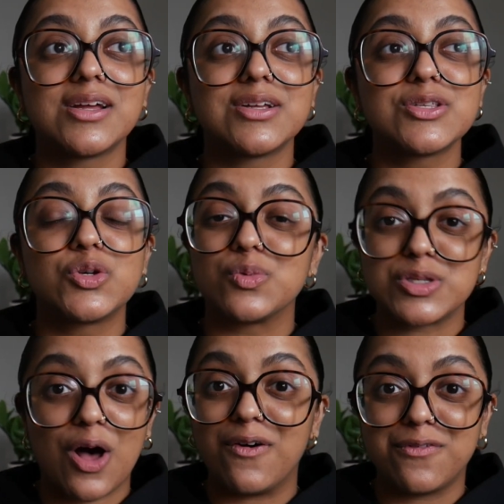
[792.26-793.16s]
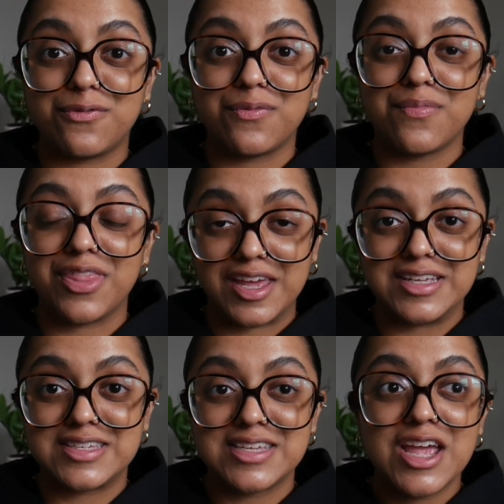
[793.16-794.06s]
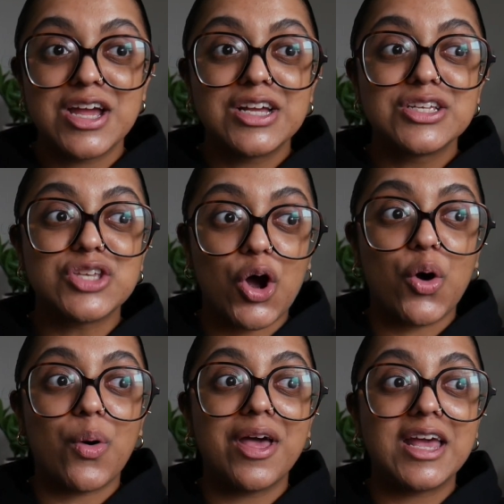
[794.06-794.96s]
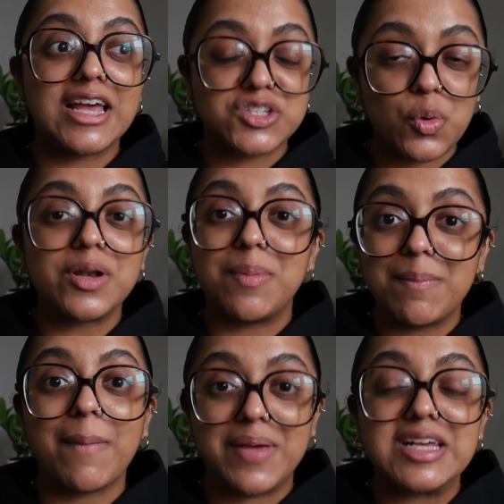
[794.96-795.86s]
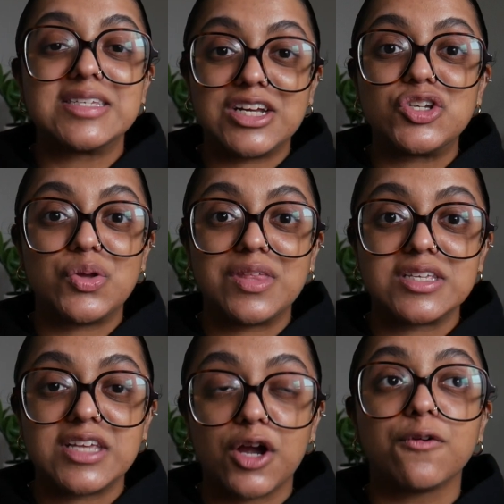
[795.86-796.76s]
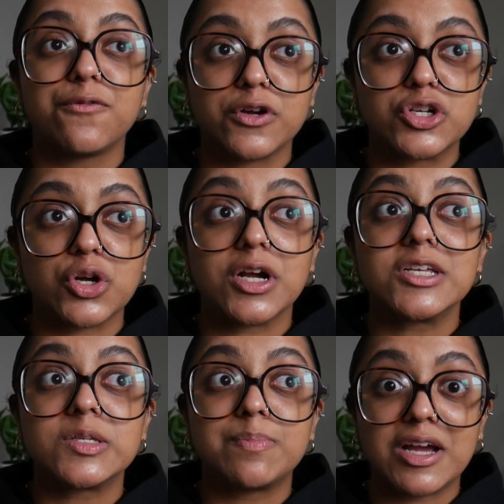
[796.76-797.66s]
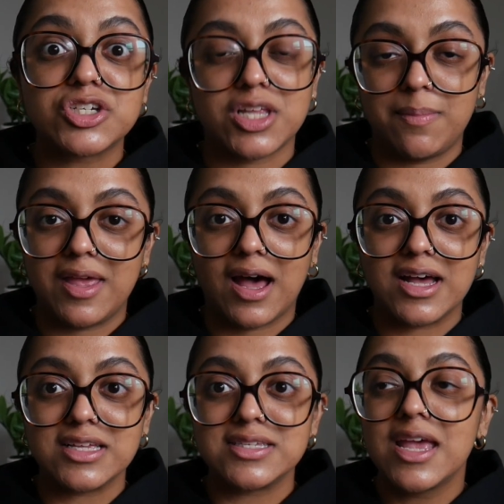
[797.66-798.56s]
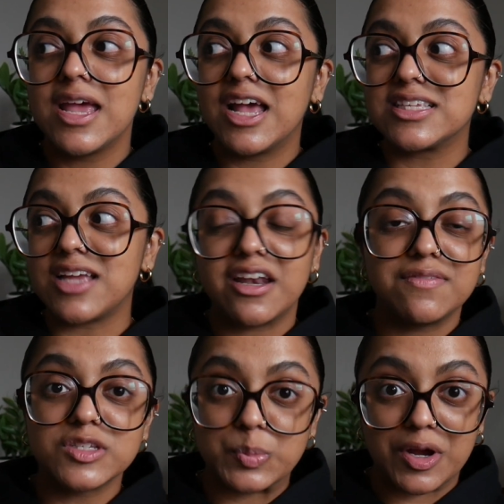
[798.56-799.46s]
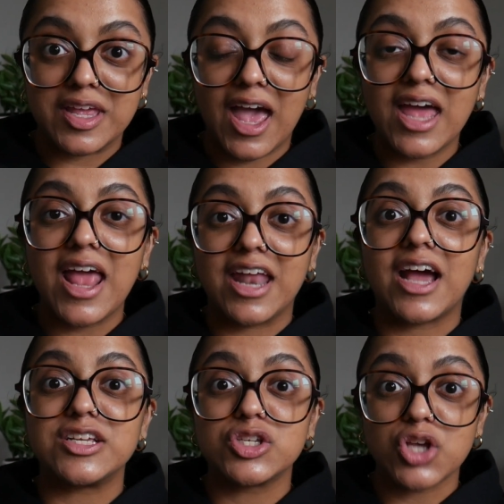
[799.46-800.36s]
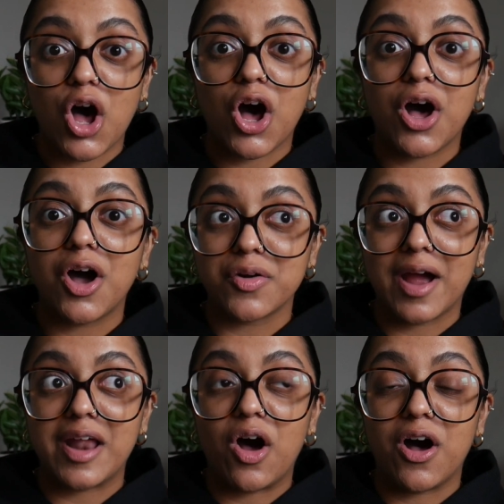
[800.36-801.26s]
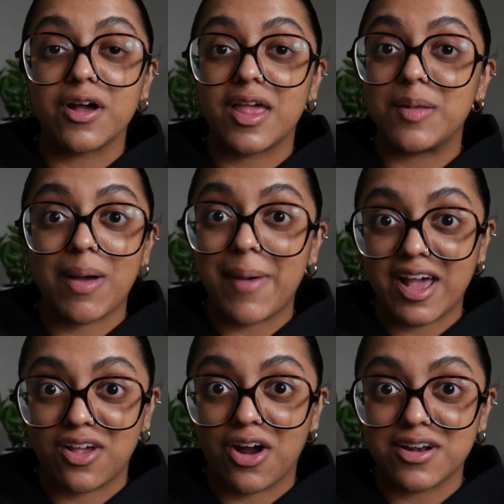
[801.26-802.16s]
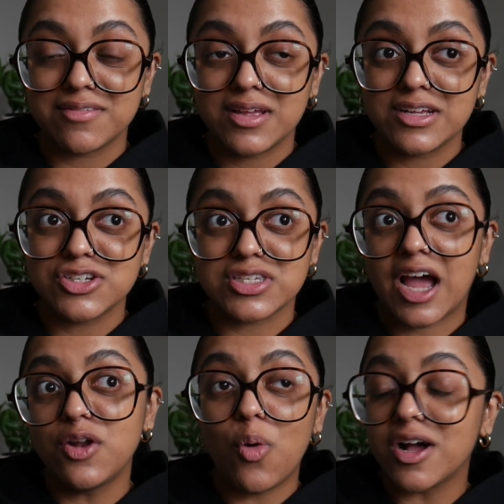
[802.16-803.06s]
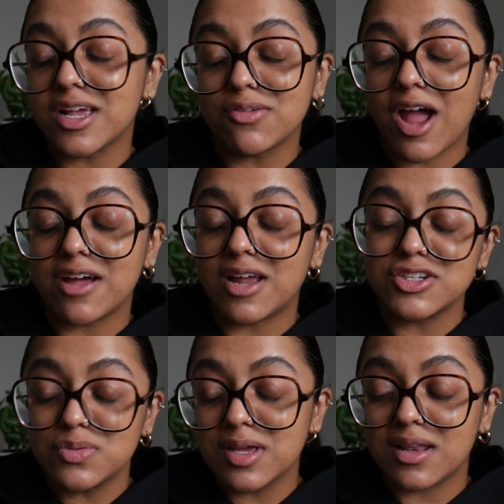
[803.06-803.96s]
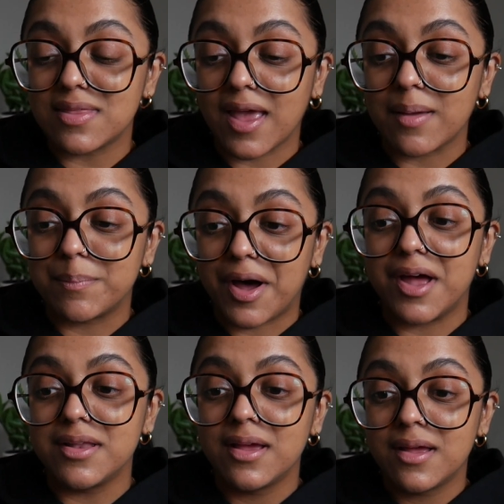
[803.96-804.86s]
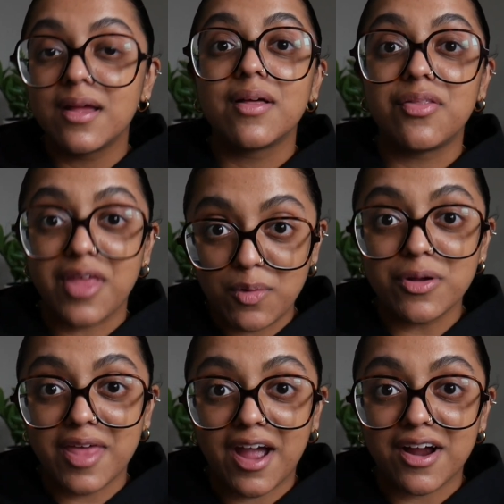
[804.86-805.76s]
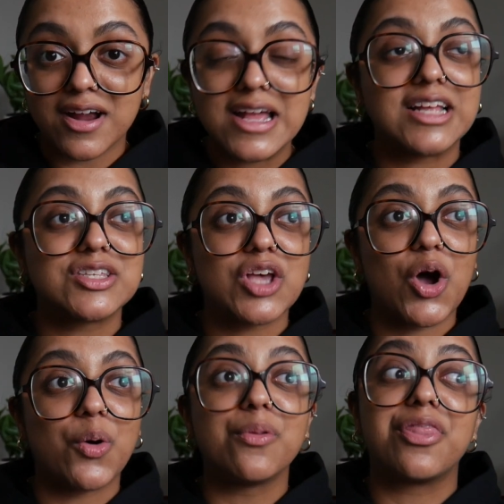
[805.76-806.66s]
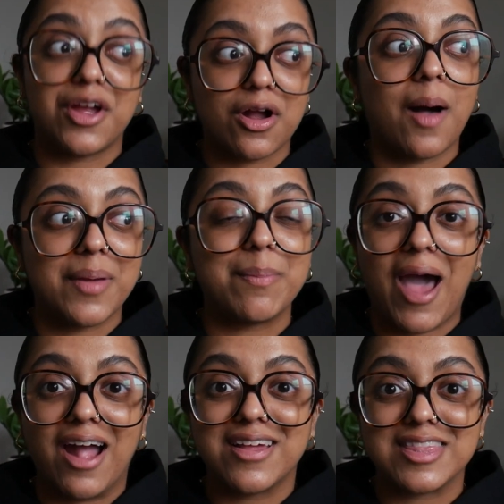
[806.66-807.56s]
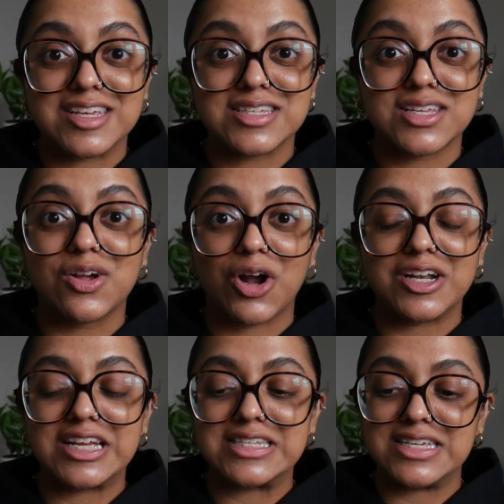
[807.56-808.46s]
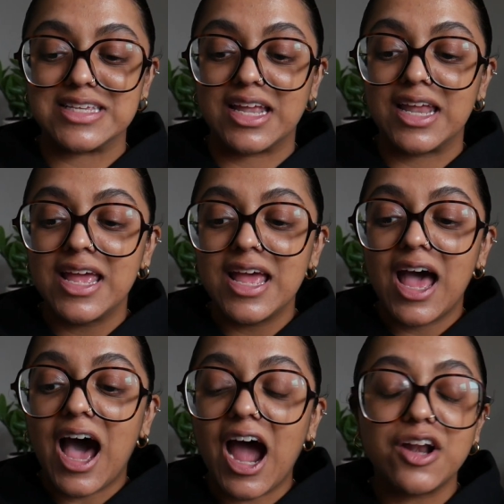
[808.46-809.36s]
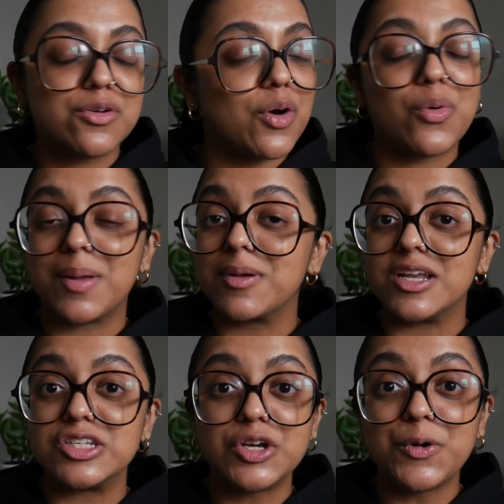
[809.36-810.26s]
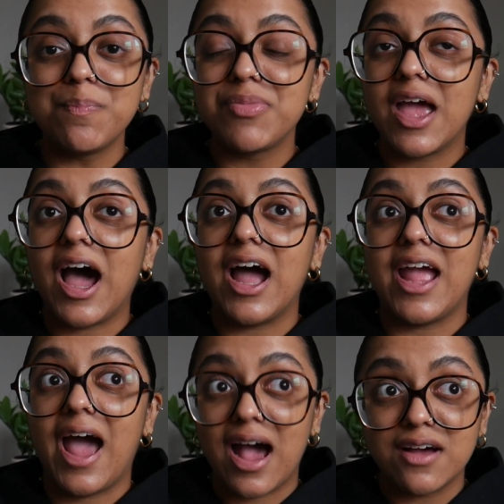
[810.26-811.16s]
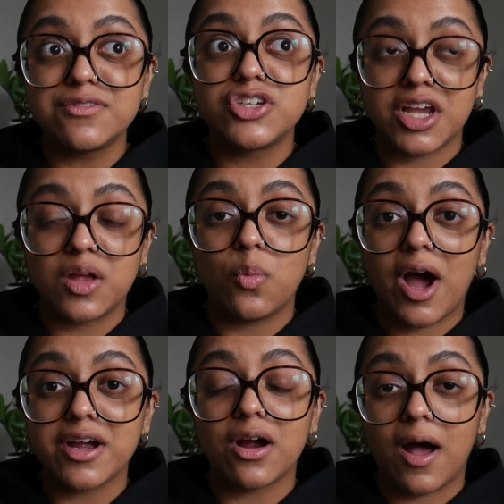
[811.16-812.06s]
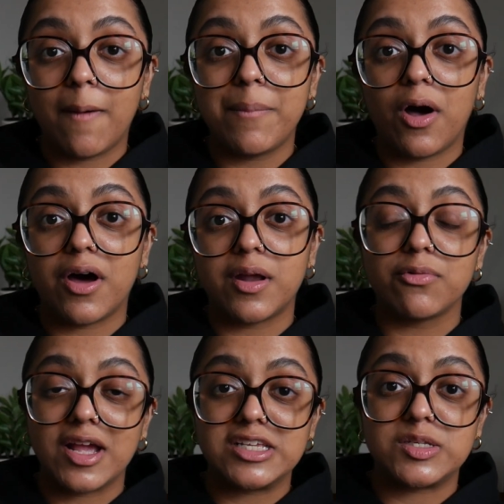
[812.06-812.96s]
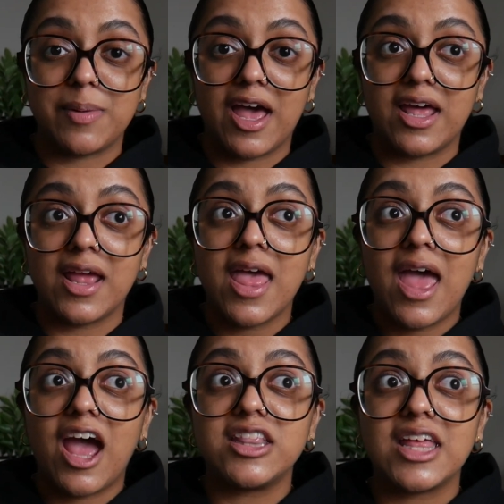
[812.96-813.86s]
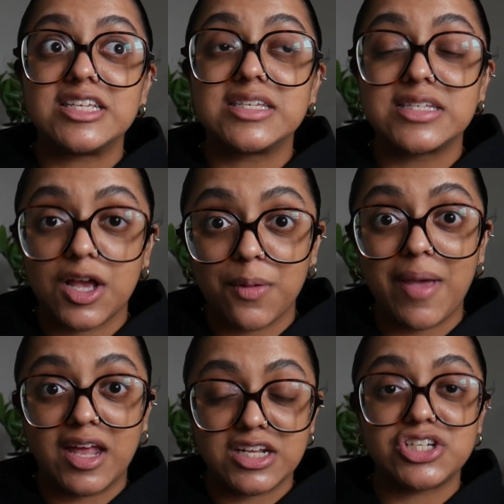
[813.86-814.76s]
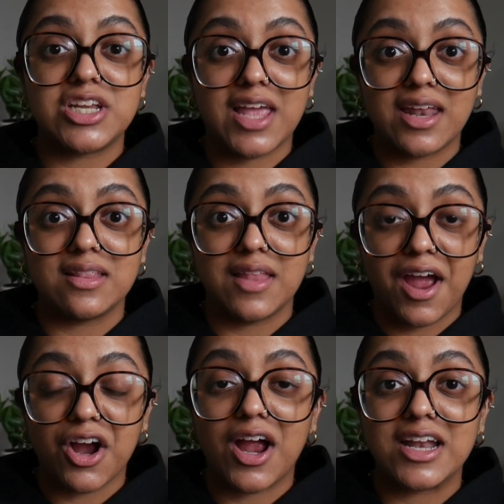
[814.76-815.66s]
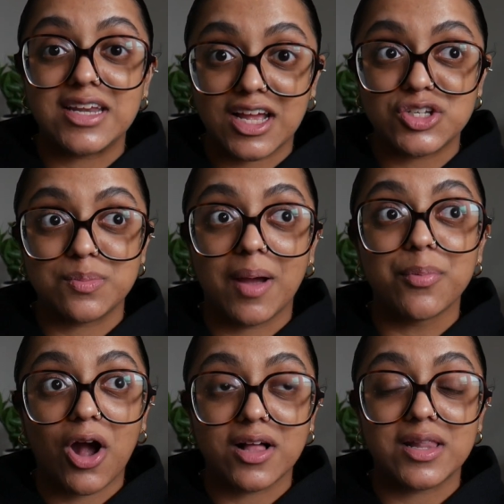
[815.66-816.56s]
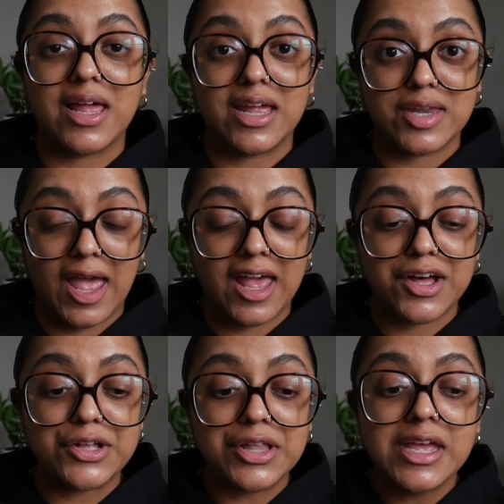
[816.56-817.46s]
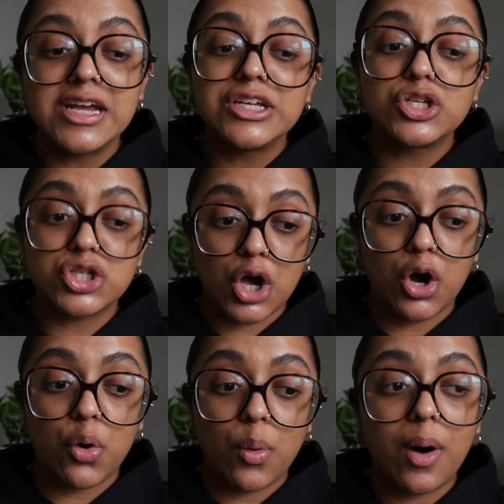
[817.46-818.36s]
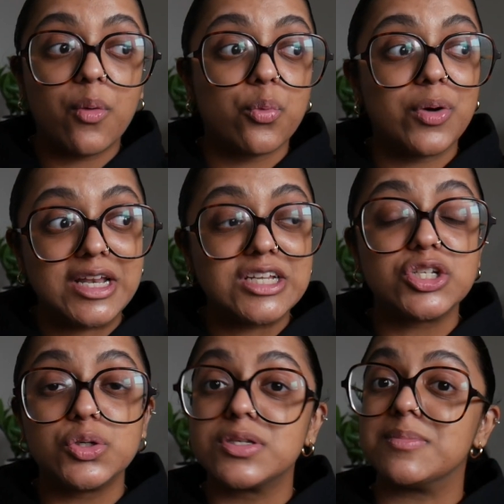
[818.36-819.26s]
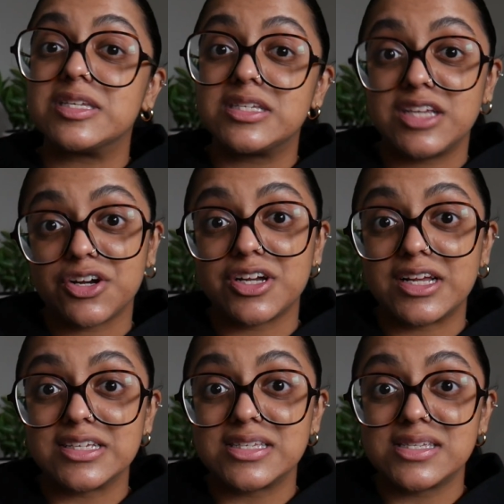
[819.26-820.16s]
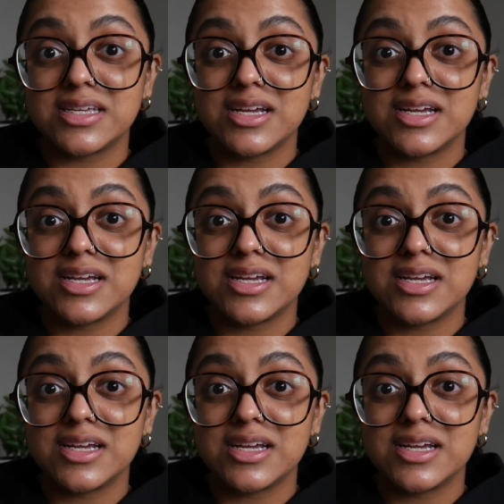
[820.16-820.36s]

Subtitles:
to resolve this. So it's going to be my biggest issue this year for sure, especially because it's not even spring yet, and I saw a groundhog in my backyard. Just kind of walking around, not doing anything, but they were there, and so they're coming back this gardening season. I don't know what I'm gonna do. I have chicken wire up on a raised bed, and they still manage to get in there and get to my broccoli and kale. So we need to do some serious